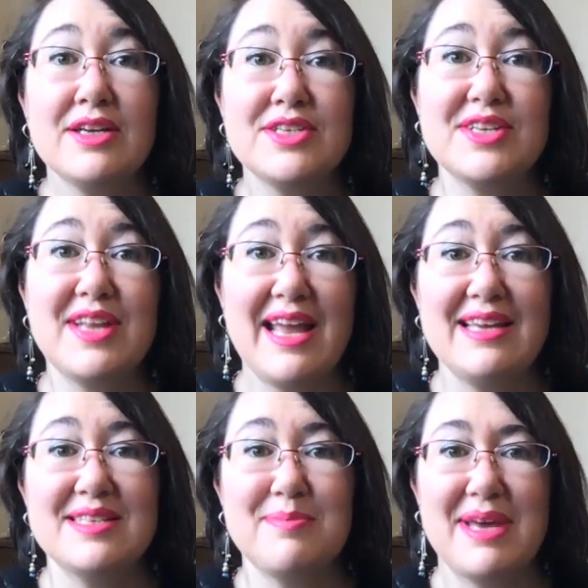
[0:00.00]

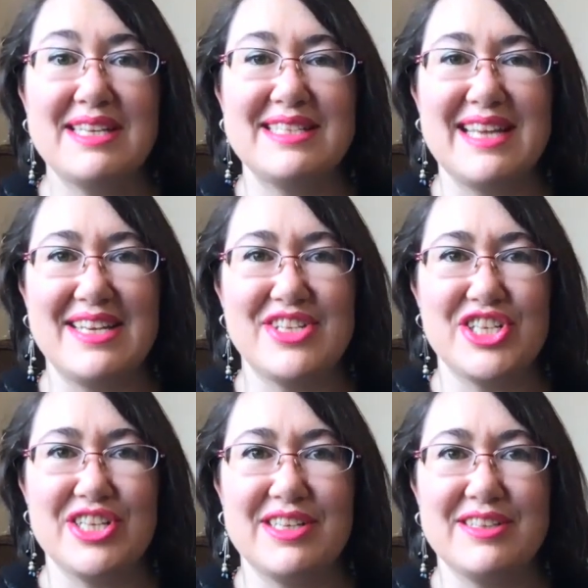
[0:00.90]
Today's
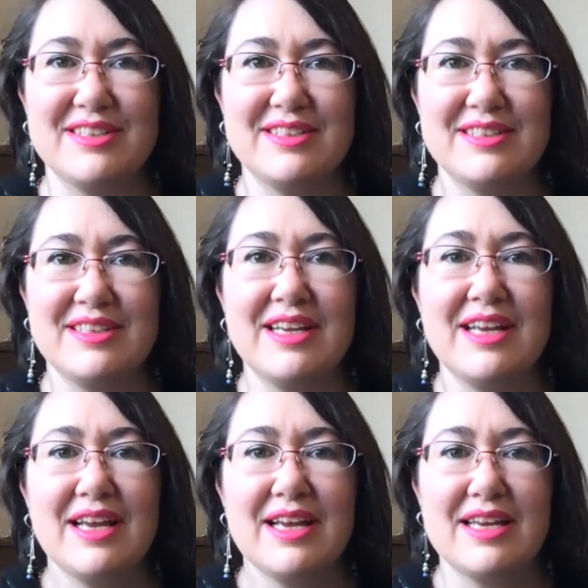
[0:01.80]
meditation
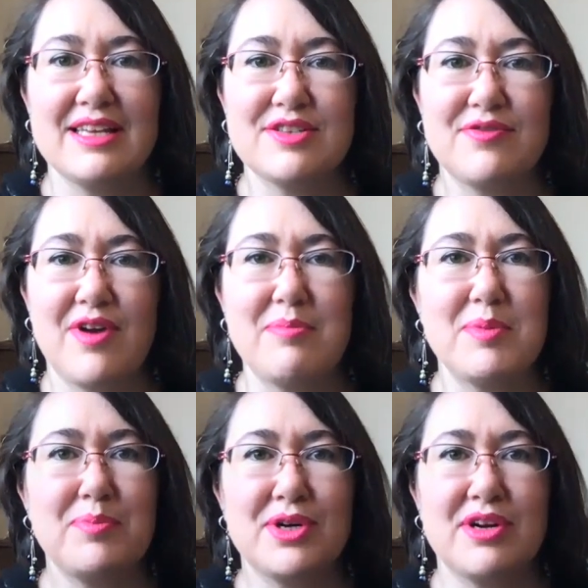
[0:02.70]
is from a
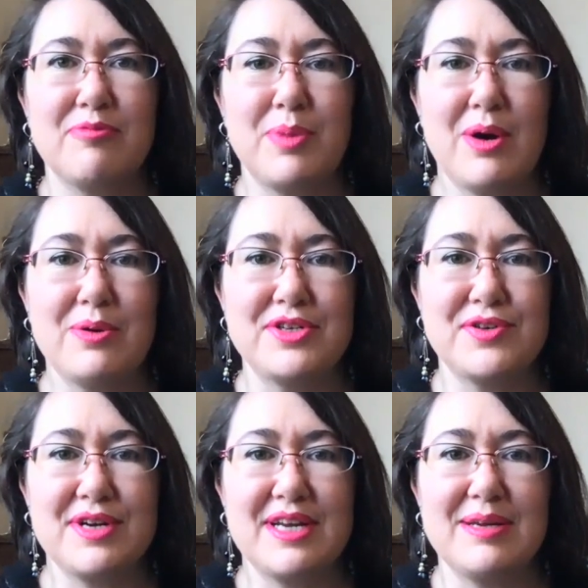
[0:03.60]
book of
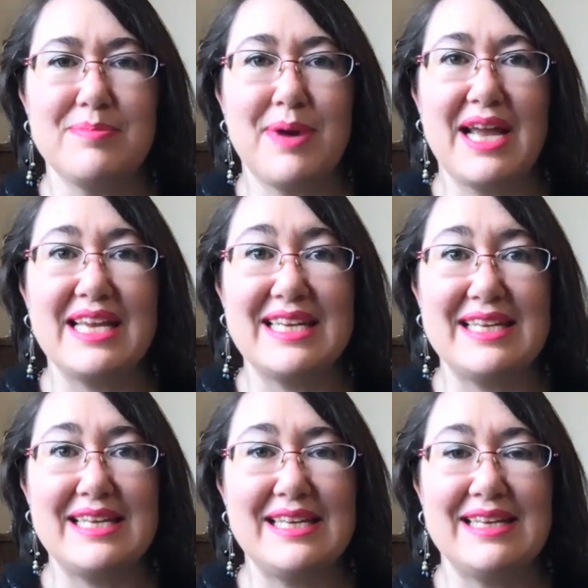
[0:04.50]
poetry by
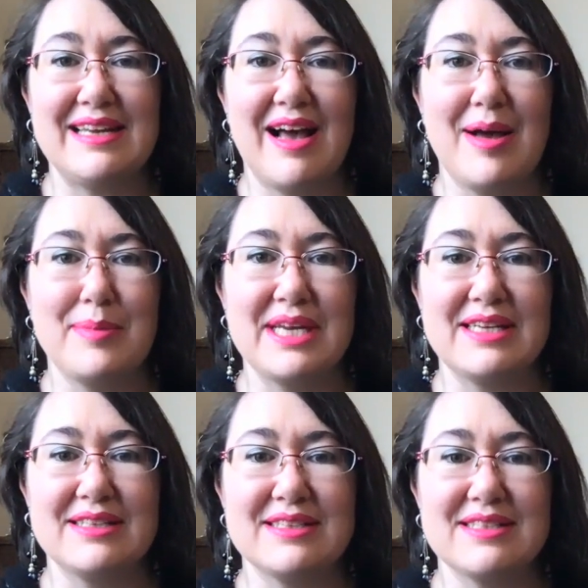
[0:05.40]
E.E.
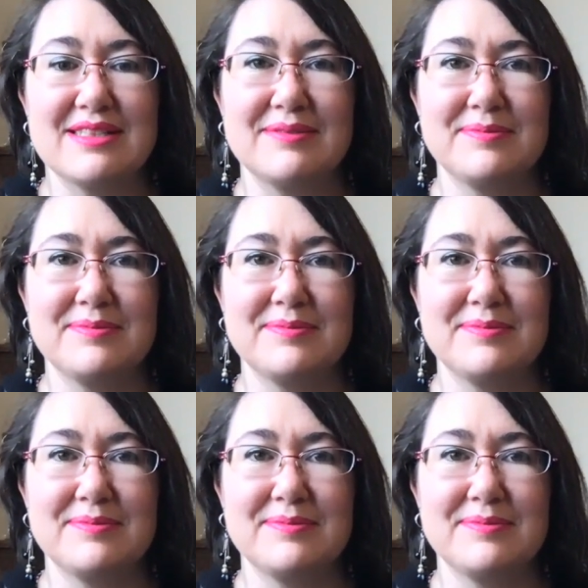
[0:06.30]
Cummings.